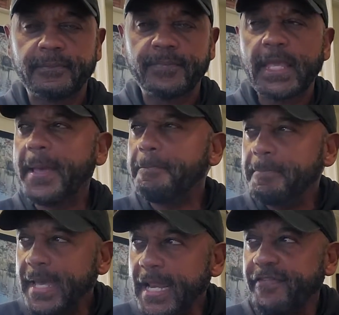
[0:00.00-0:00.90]
And
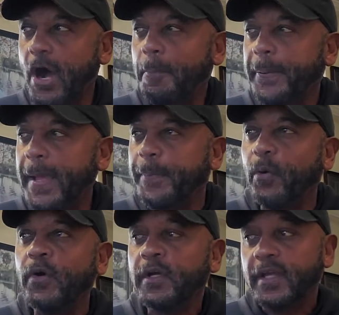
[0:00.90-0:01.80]
many of our
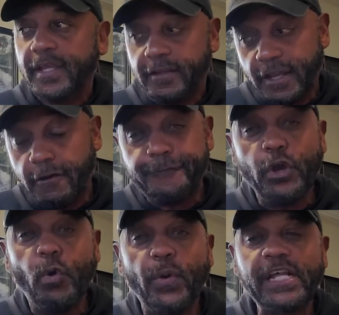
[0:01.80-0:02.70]
people in a
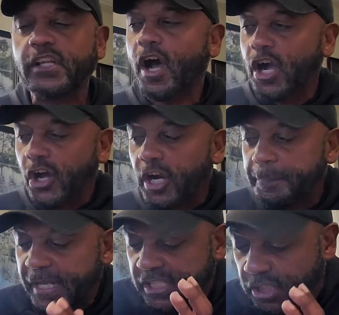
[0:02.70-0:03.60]
few weeks are going to
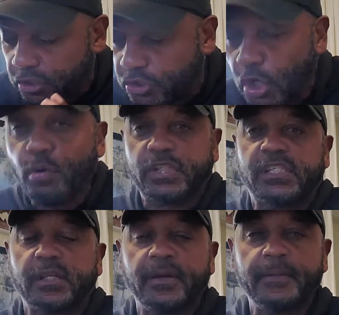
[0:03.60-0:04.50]
be seduced
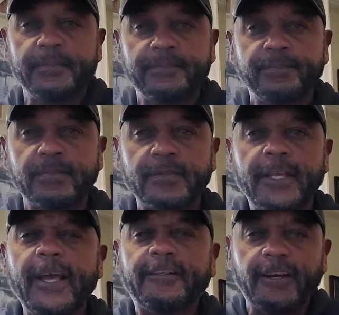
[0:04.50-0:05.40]

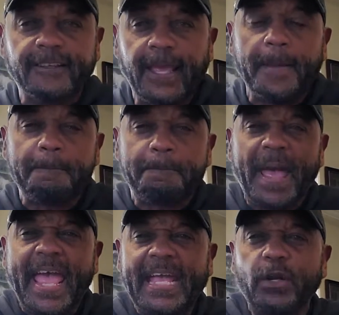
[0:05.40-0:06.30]
into, again,
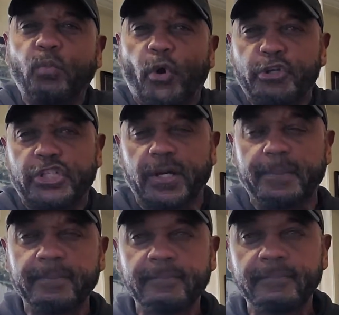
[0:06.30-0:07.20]
pagan worship,
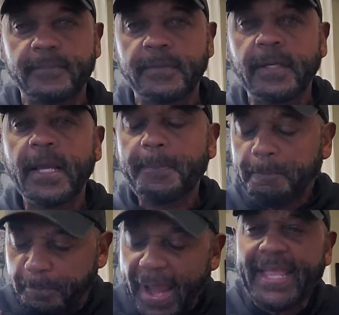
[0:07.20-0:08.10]

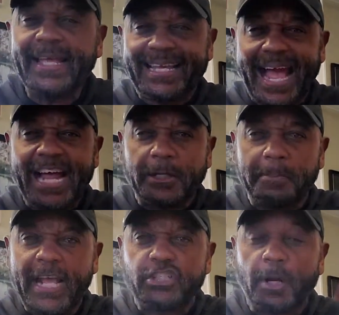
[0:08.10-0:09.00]
bringing
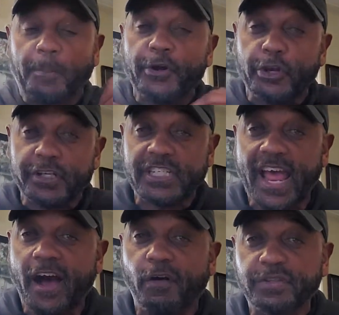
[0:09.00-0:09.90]
condemnation upon
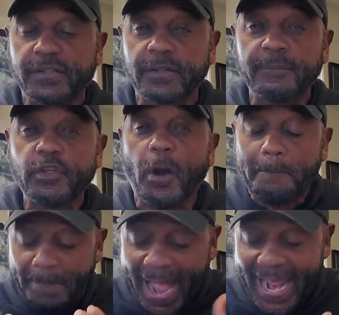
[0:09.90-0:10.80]
yourselves, your
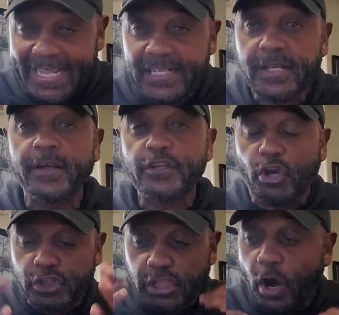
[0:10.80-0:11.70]
bodies, your
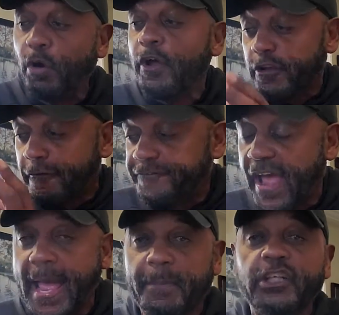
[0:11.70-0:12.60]
soul, your
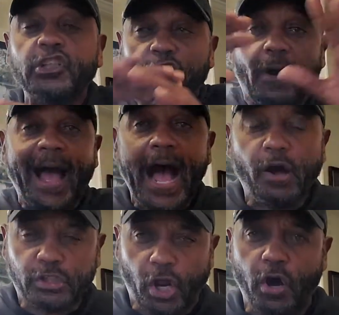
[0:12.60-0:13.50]
family, your
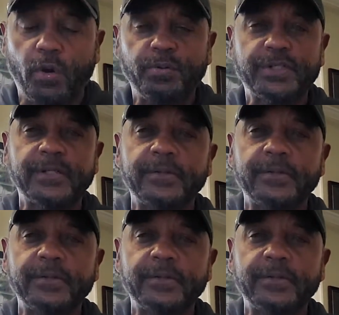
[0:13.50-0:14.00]
households,